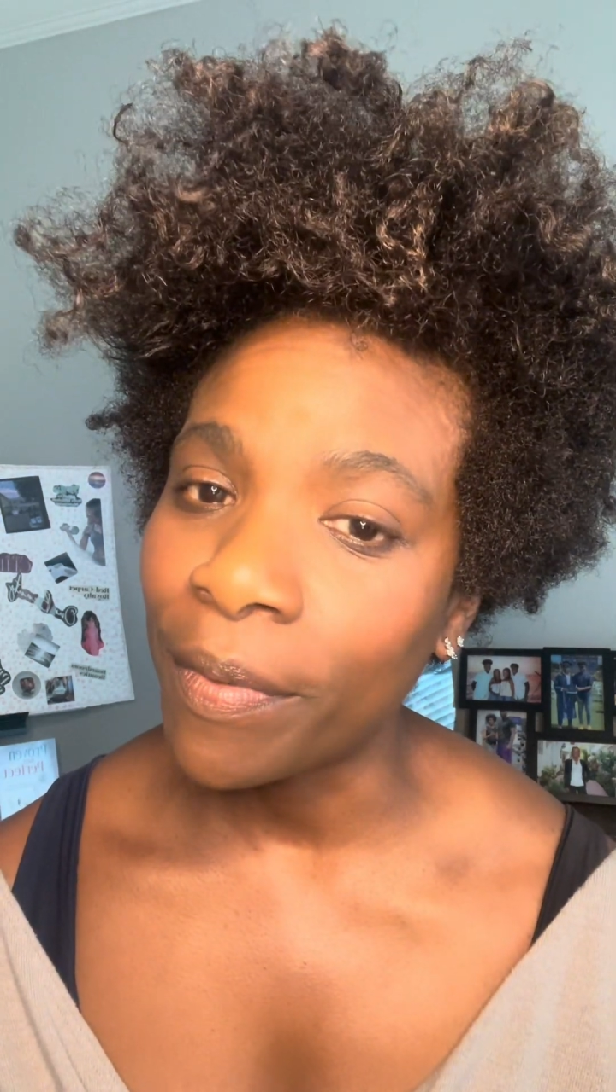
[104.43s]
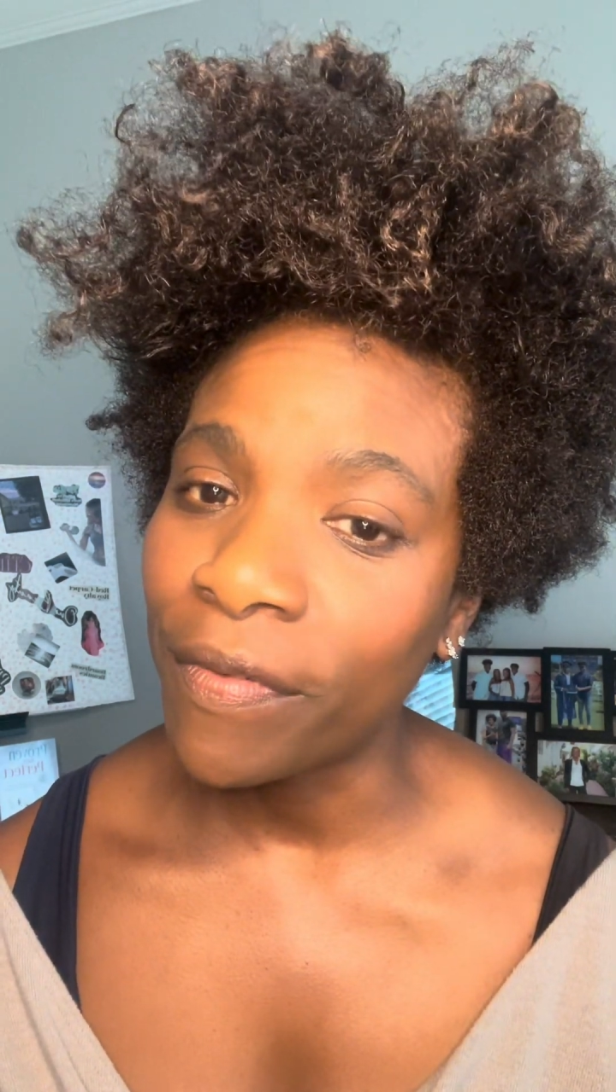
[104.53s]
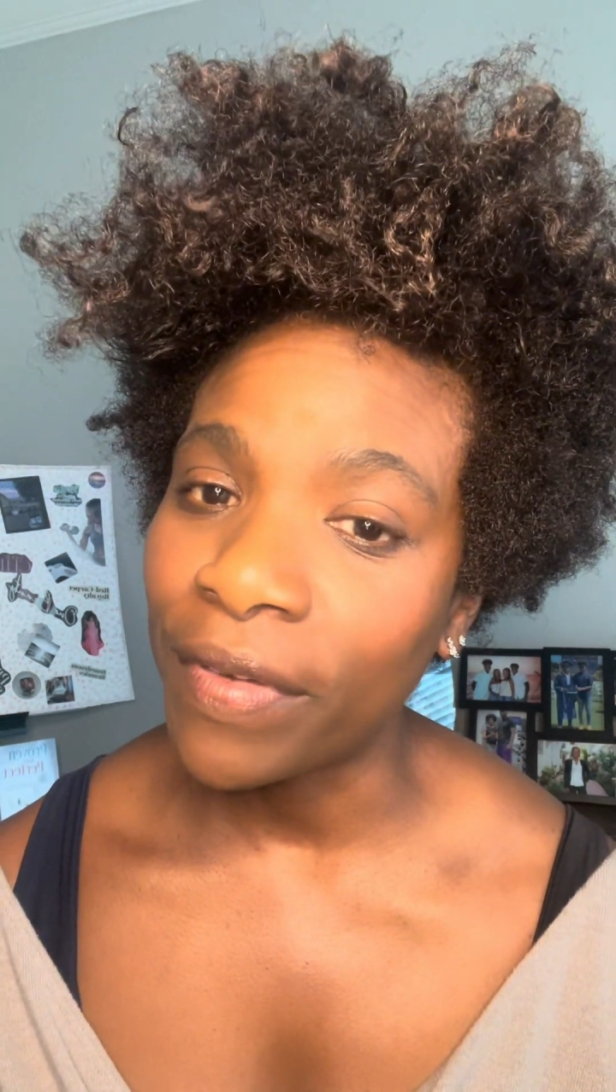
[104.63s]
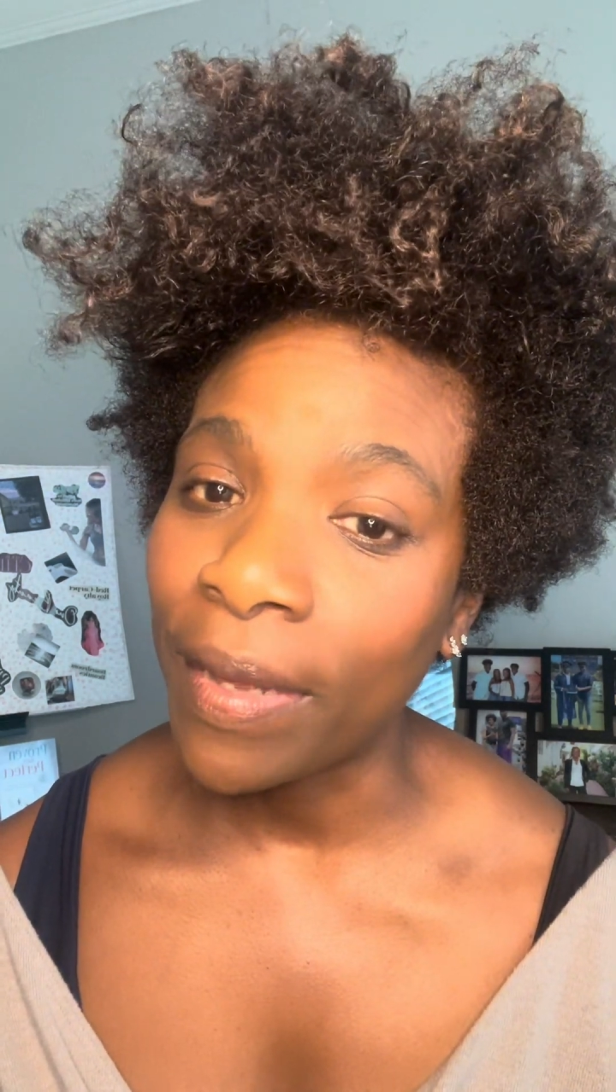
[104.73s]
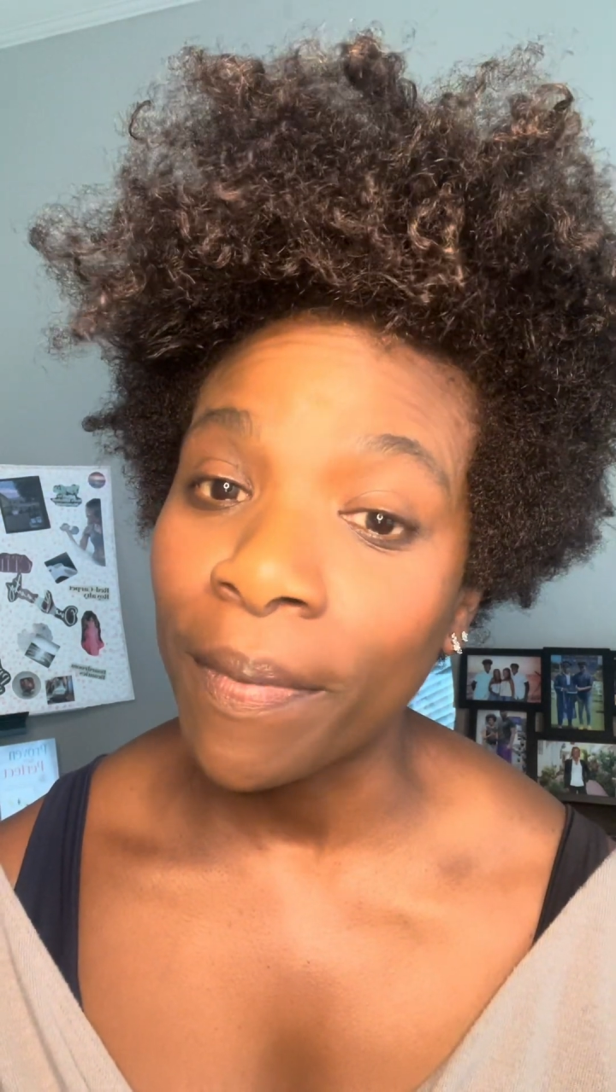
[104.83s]

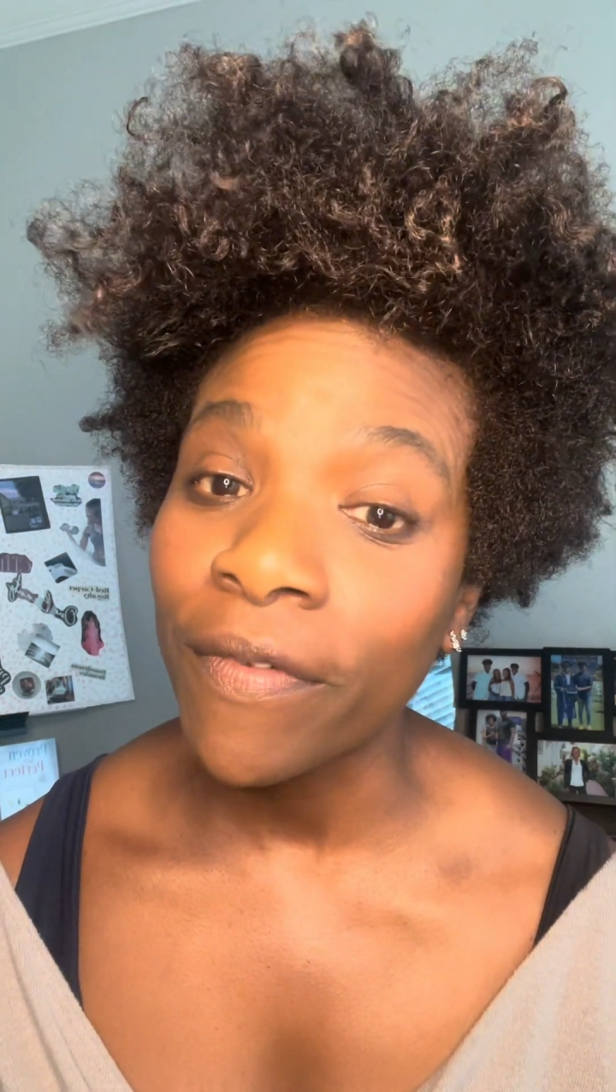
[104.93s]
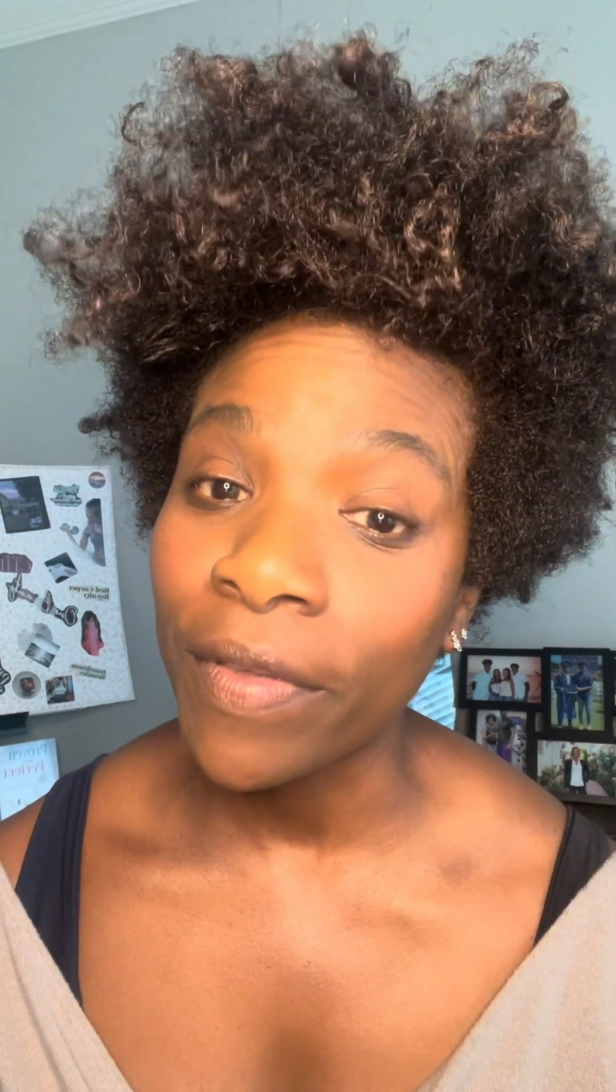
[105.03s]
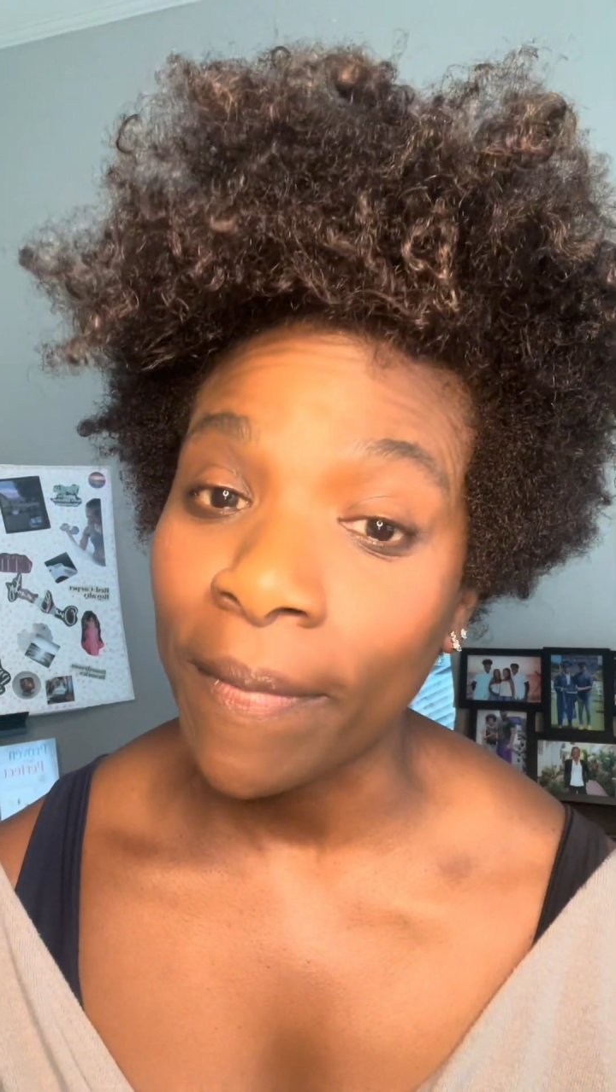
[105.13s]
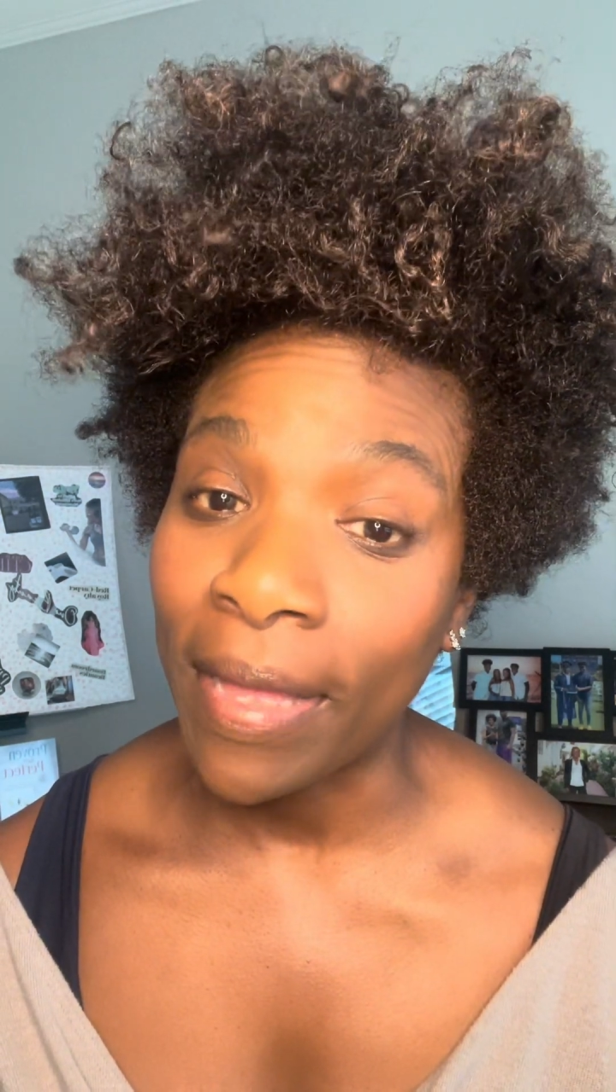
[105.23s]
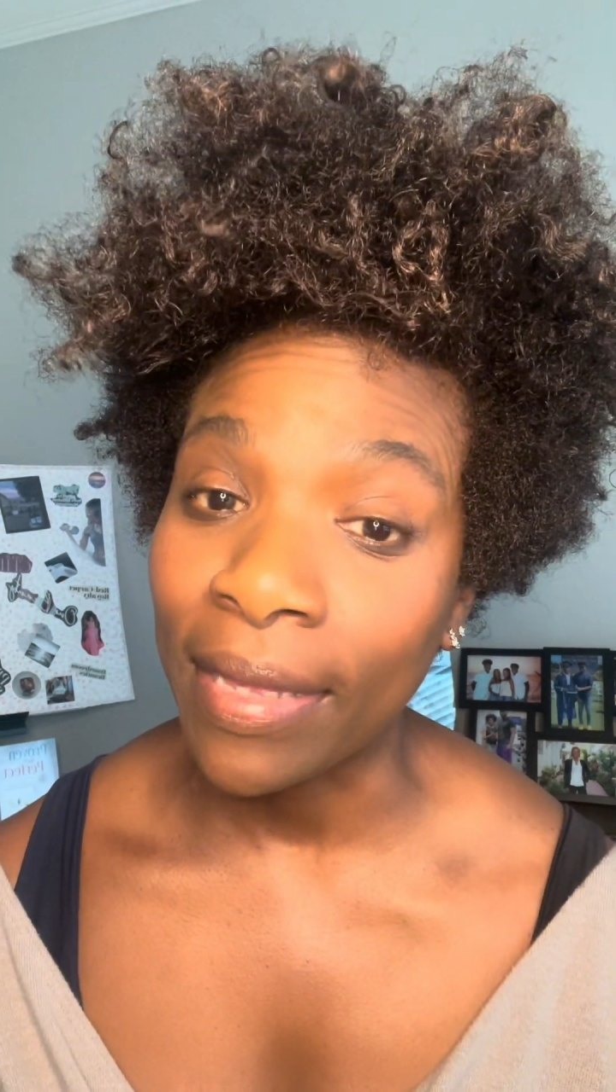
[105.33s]
Proven Not
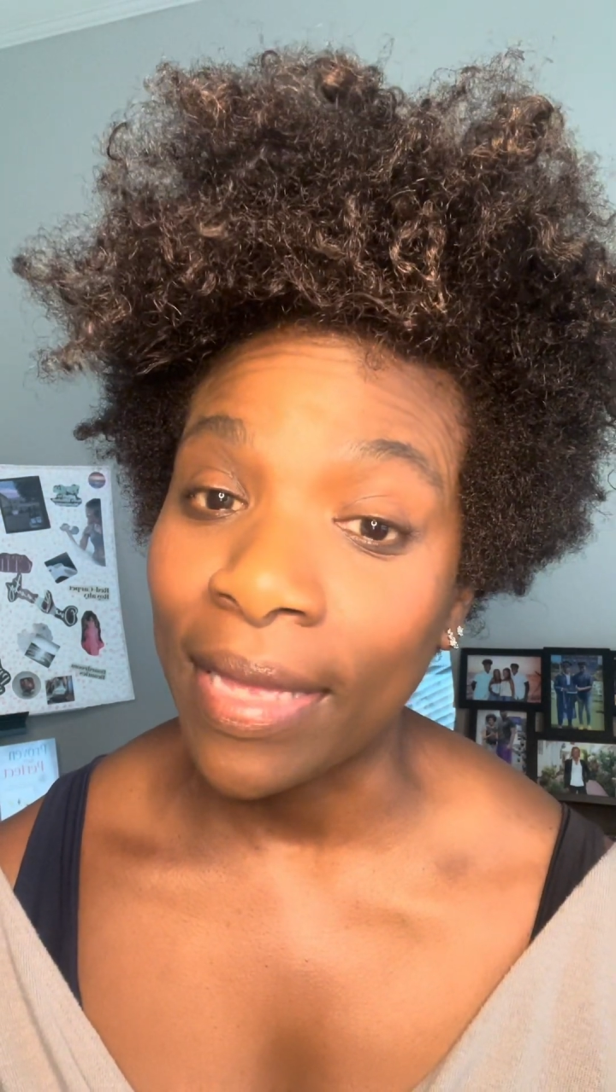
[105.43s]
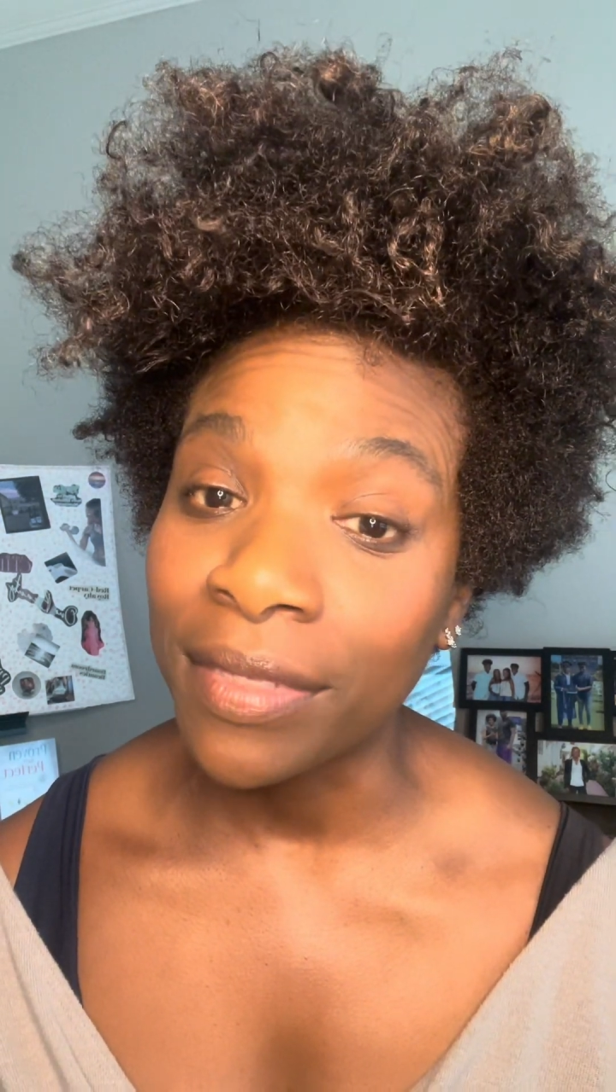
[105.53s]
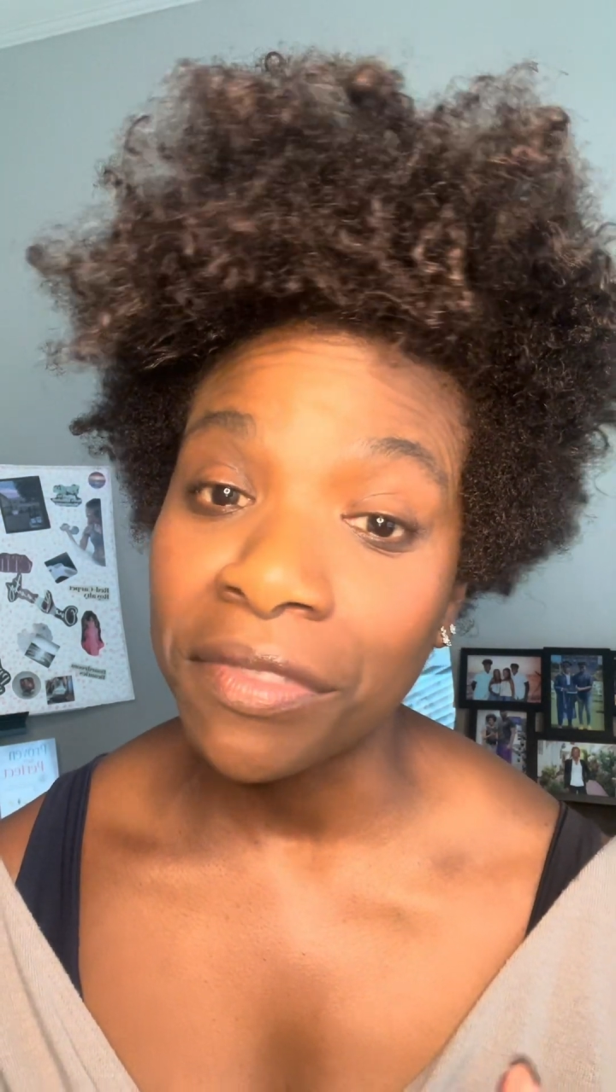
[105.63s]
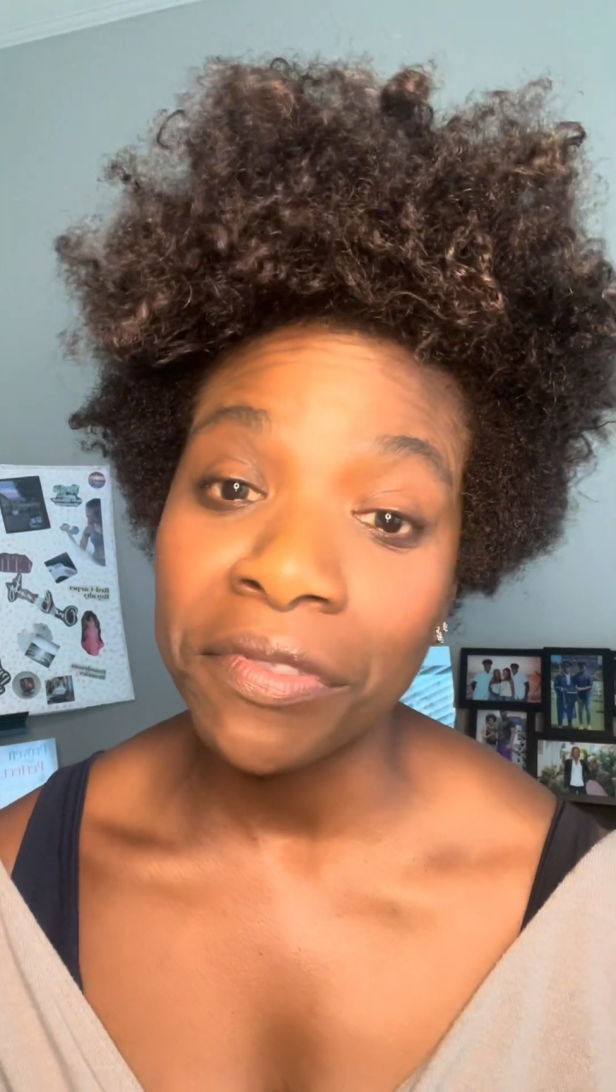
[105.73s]
Perfect podcast.